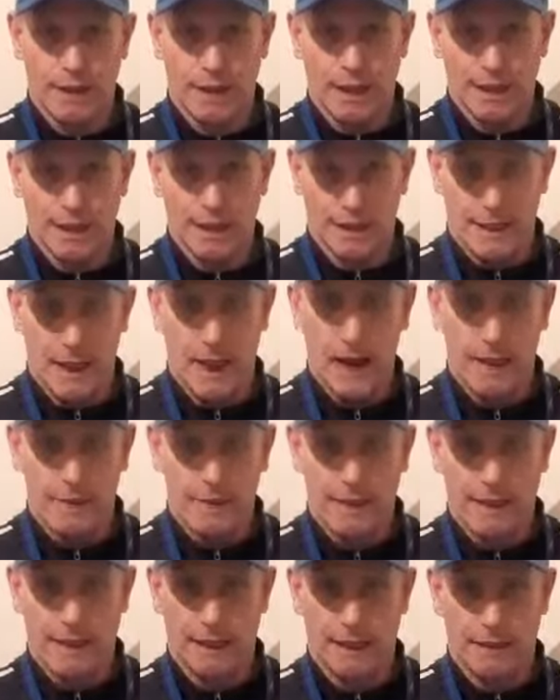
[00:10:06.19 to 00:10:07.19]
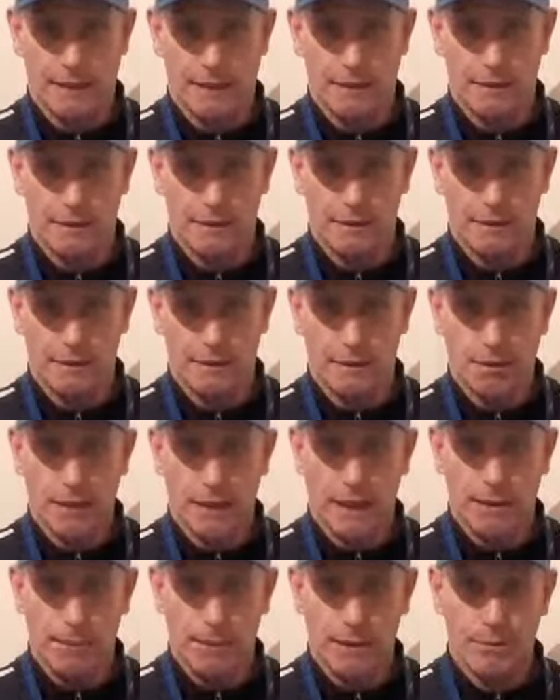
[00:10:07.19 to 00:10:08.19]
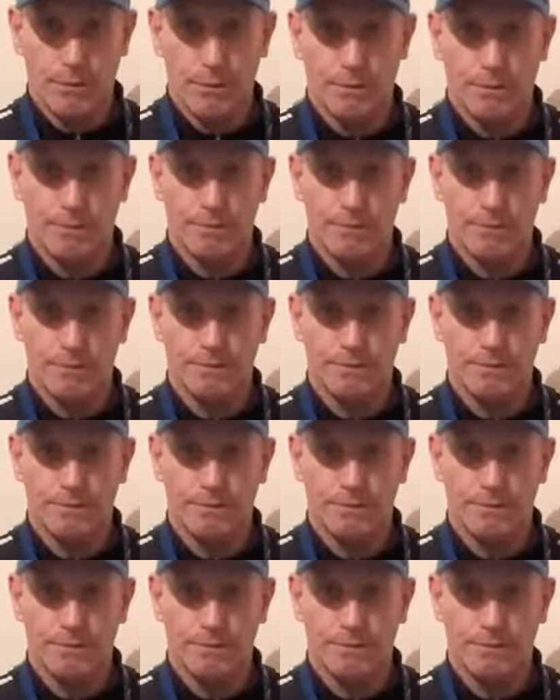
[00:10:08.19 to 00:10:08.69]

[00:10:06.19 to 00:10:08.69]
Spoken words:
and that they have rights. Okay, people?